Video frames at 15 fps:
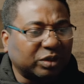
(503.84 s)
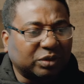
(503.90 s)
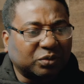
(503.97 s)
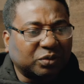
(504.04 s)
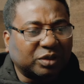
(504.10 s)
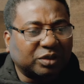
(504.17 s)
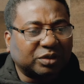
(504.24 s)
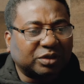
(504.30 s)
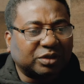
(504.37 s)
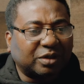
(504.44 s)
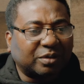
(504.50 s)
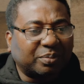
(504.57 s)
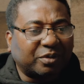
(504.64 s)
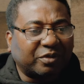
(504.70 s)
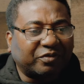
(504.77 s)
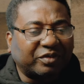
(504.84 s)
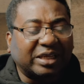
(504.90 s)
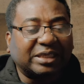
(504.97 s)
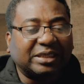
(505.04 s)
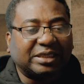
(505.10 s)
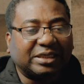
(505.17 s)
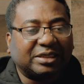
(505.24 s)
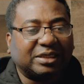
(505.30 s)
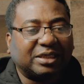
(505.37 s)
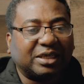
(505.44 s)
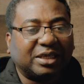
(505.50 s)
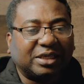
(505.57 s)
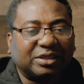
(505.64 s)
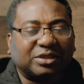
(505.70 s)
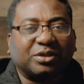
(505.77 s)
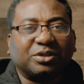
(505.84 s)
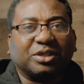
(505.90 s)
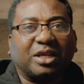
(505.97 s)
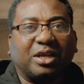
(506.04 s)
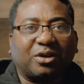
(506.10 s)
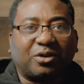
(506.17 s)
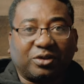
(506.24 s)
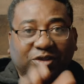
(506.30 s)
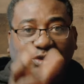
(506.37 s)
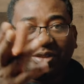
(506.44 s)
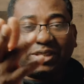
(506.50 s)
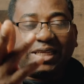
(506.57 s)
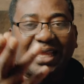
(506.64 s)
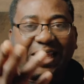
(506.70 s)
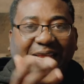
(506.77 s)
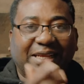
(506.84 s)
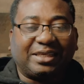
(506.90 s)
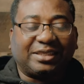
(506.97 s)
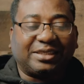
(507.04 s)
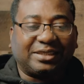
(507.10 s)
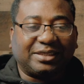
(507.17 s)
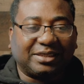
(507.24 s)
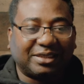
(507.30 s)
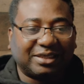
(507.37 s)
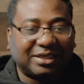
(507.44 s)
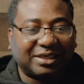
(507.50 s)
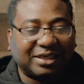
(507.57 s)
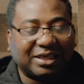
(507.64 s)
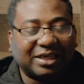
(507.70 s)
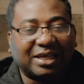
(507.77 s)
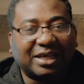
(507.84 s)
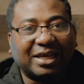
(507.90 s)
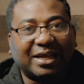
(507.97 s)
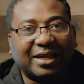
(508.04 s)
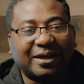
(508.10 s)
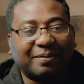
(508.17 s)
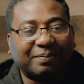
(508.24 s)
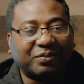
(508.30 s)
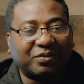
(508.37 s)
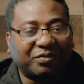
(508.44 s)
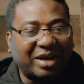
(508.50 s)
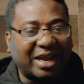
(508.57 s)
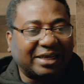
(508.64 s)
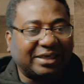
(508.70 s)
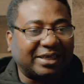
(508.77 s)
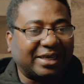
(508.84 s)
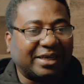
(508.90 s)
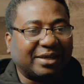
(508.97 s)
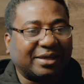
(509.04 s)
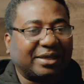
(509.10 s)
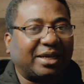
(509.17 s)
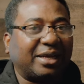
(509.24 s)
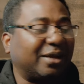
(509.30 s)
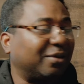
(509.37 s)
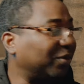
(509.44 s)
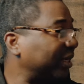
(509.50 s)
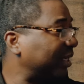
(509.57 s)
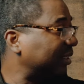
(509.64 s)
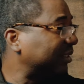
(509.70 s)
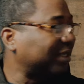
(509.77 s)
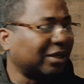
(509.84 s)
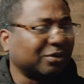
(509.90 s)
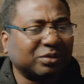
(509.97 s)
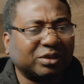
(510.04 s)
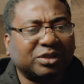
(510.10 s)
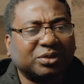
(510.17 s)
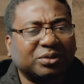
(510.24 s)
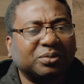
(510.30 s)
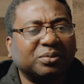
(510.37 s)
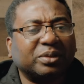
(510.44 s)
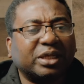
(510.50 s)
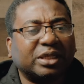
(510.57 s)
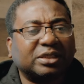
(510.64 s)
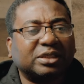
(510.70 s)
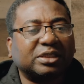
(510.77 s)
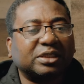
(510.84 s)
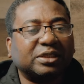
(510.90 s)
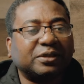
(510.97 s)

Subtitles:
with one stop of ND. So you can control the ND right there. What else can we do? Let's